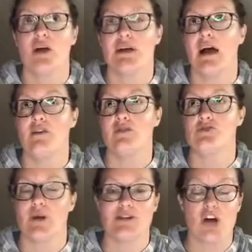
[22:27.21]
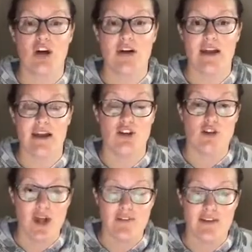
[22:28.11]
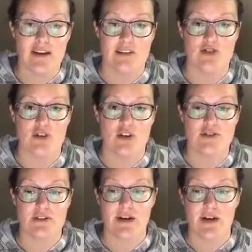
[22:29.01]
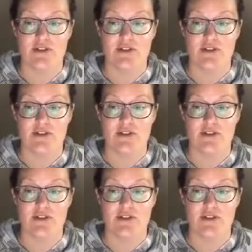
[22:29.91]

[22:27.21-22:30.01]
God knows where, Target, and you don't have any extra clothes along.